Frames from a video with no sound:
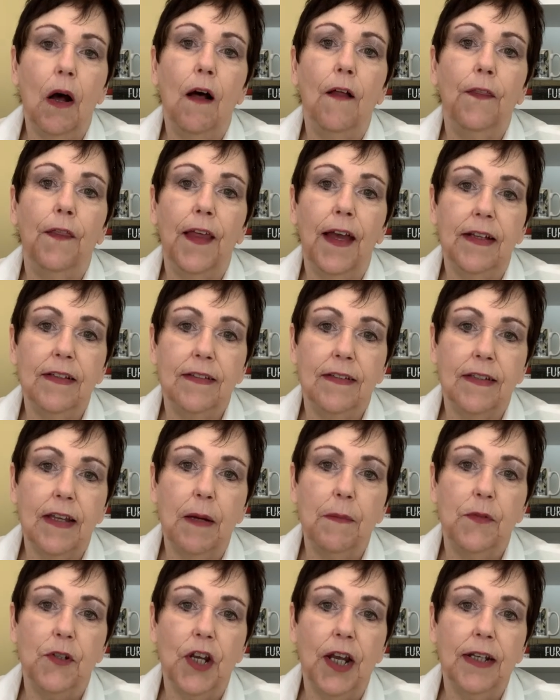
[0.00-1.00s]
on that
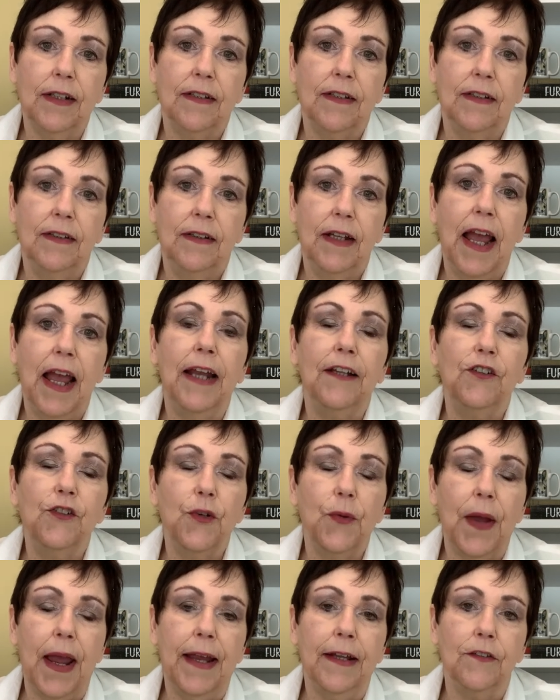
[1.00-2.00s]
subject and
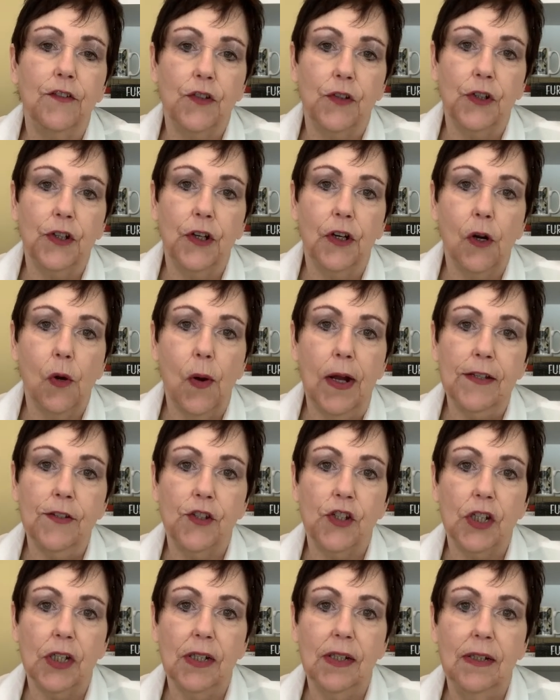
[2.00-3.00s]
to answer your
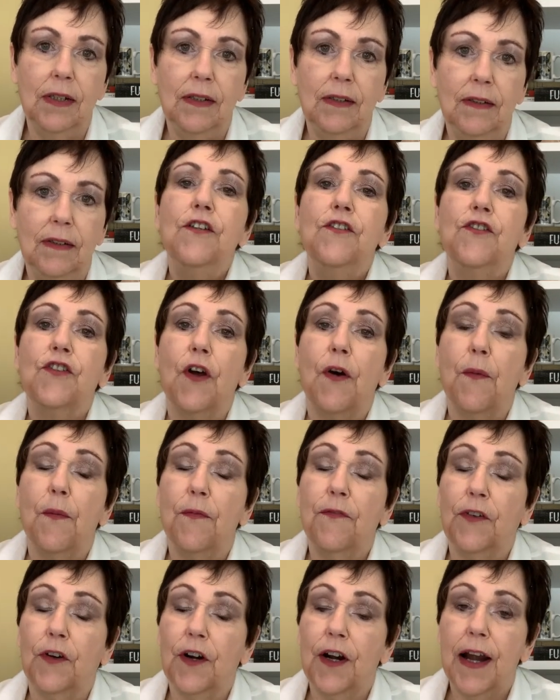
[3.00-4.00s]
question. So
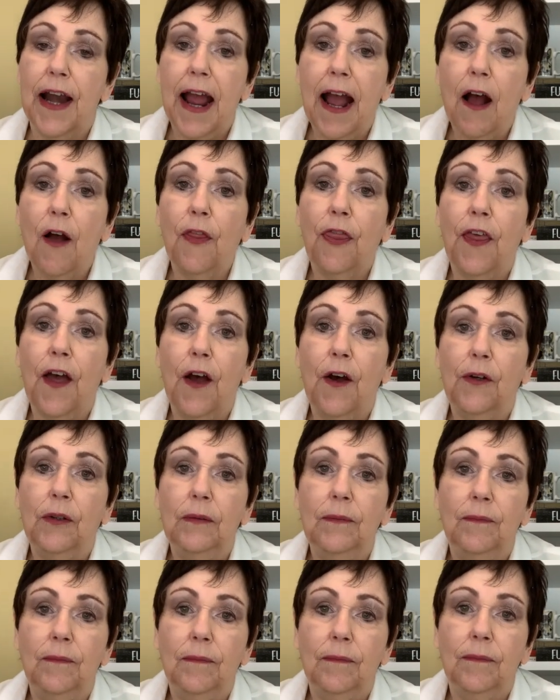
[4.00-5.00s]
for now though,
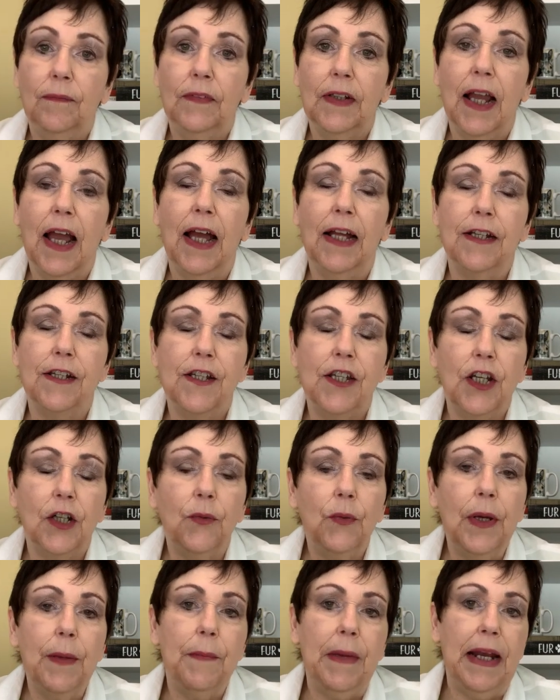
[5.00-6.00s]
until
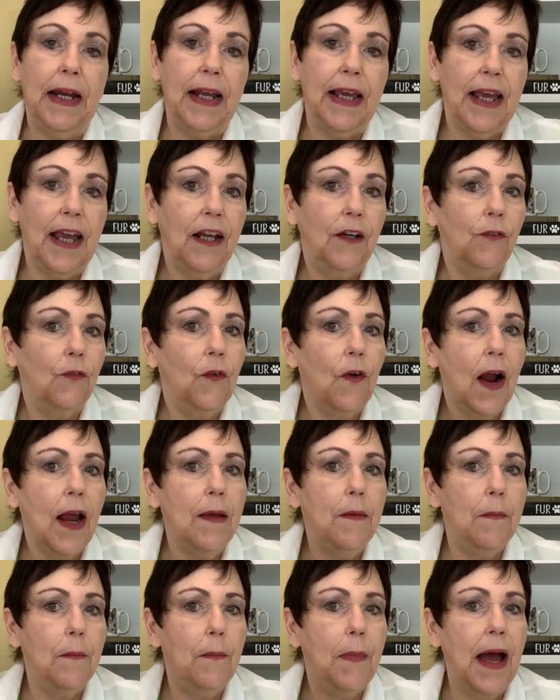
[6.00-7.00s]
we meet again right
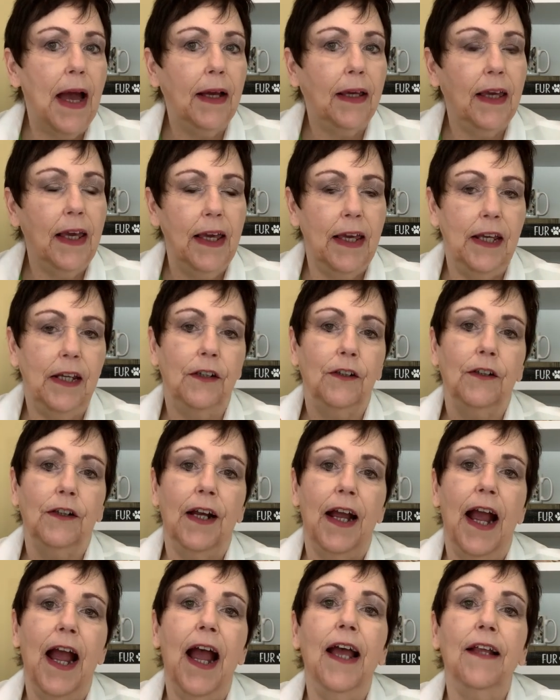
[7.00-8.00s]
back here
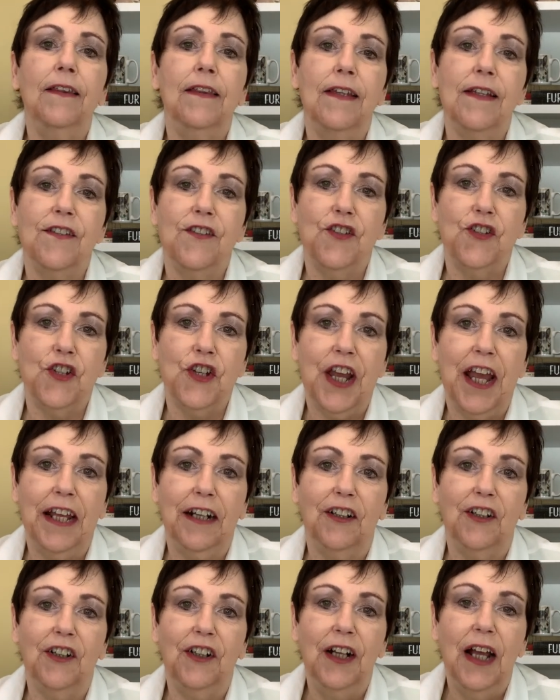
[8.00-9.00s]
at this
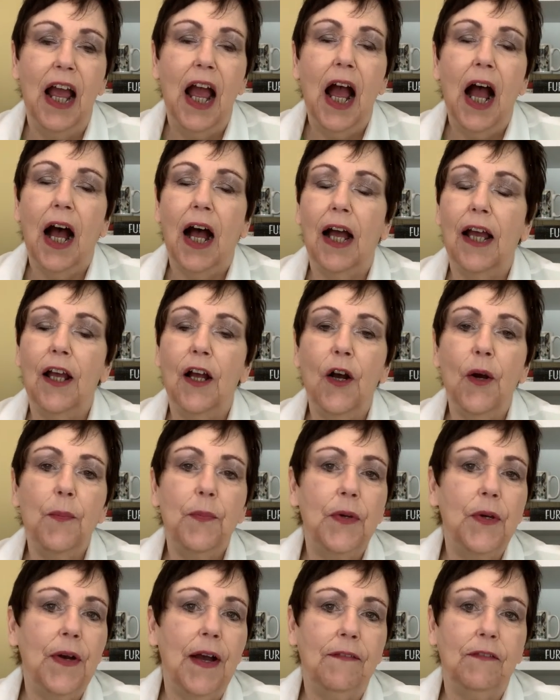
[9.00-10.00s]
channel, I hope
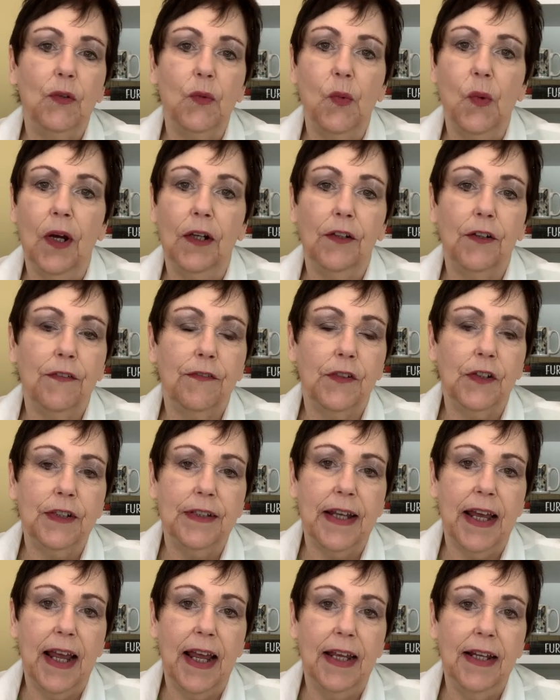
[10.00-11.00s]
you have a wonderful
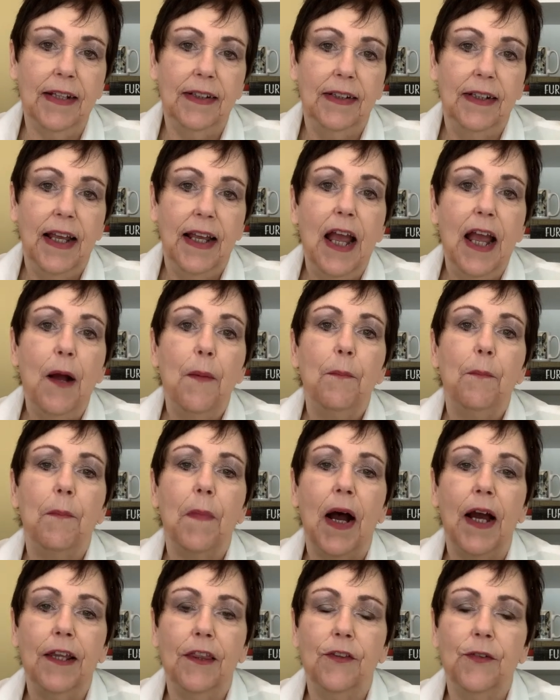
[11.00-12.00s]
day,
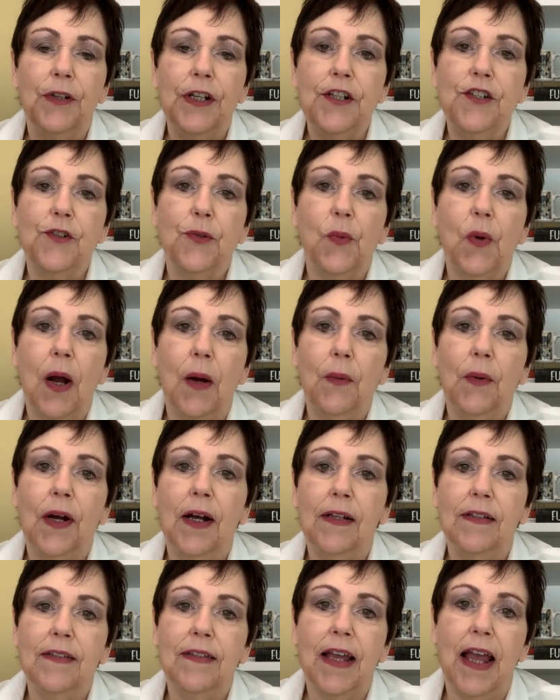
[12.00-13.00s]
my three
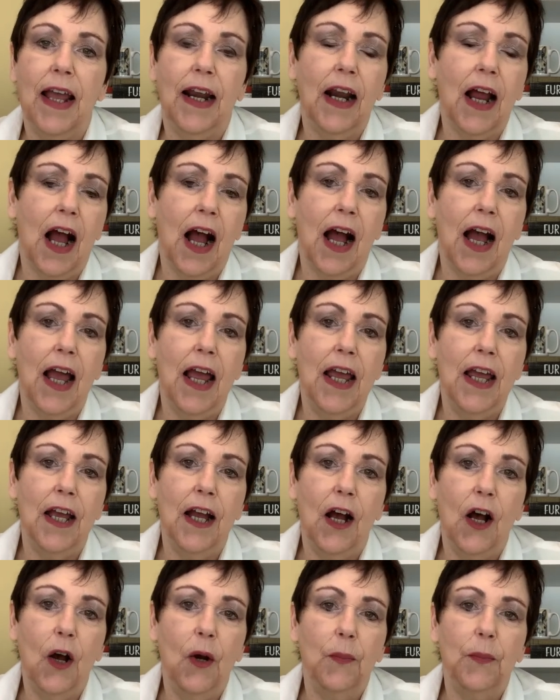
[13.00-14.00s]
Chihuahuas, and I
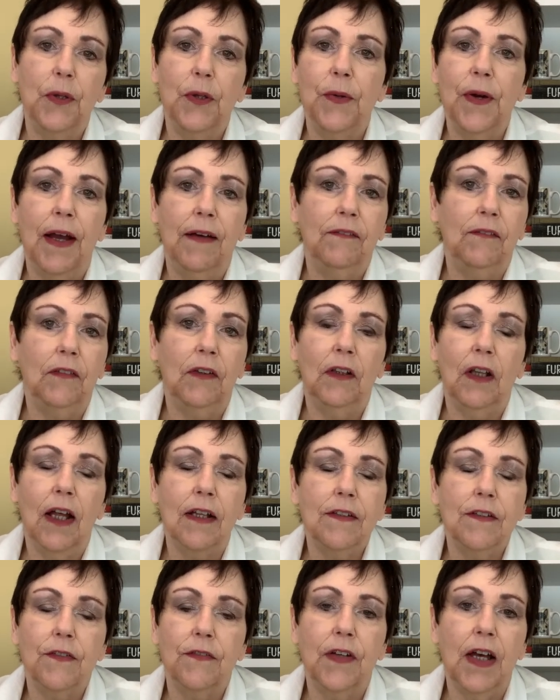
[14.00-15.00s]
hope you have
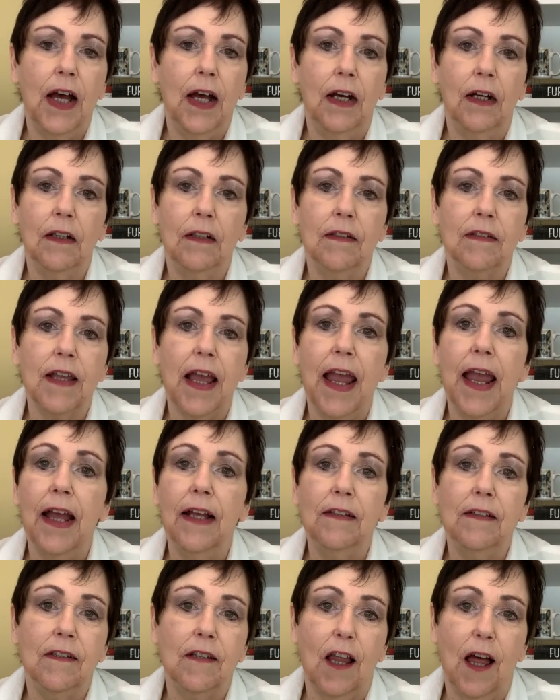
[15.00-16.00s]
lots of hugs
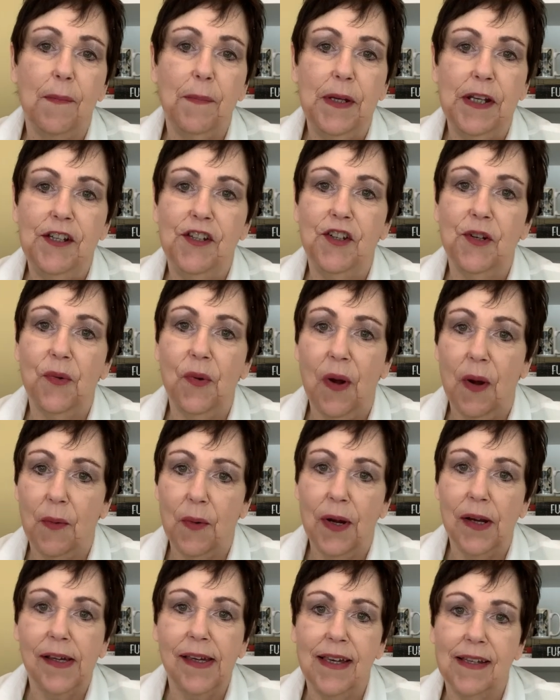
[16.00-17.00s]
and sloppy
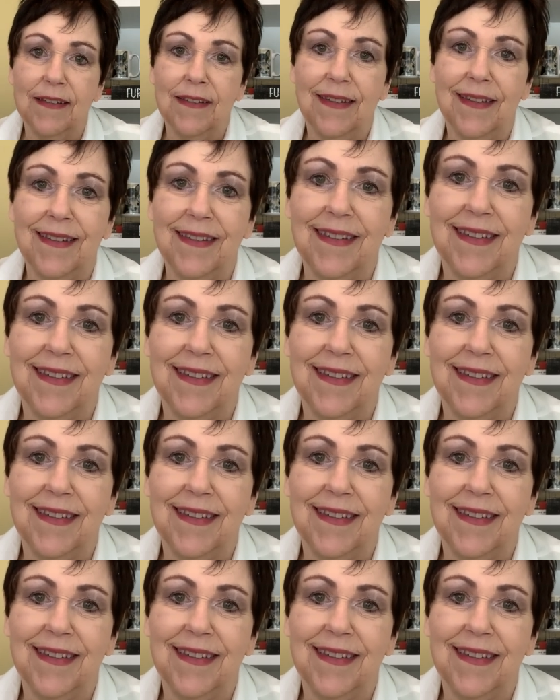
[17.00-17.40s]
Chihuahua kisses.